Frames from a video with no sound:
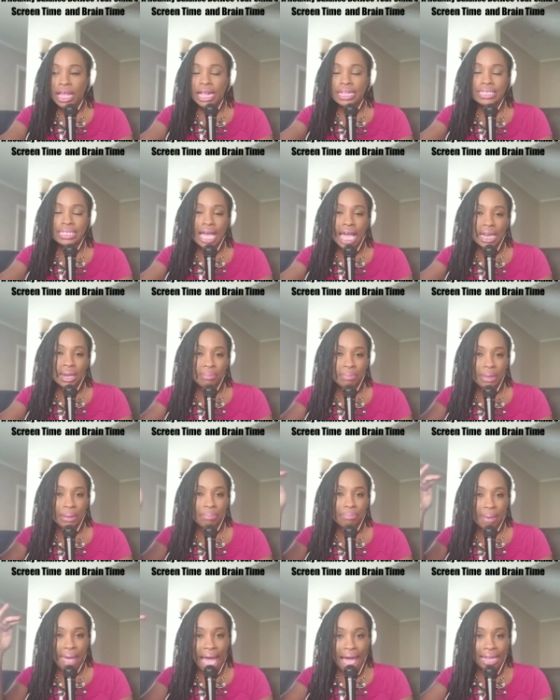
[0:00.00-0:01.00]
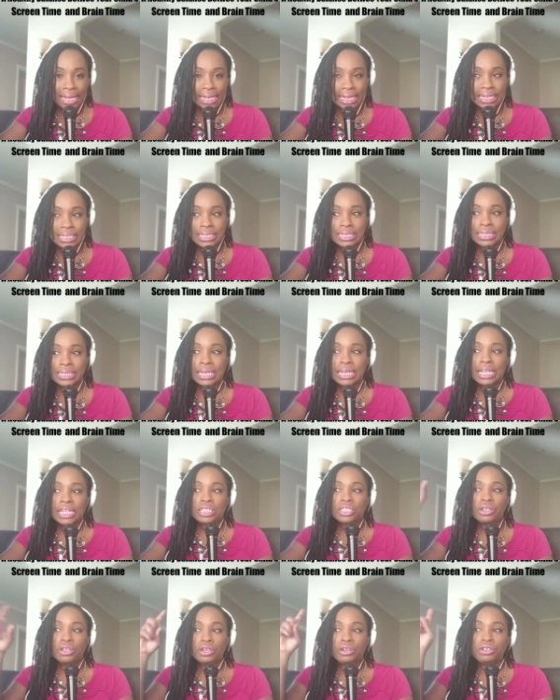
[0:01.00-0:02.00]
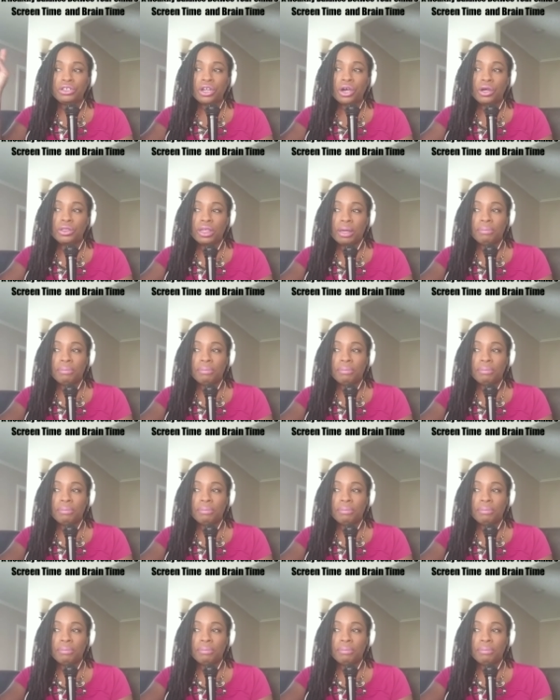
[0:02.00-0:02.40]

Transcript: It's got to be balanced. So you know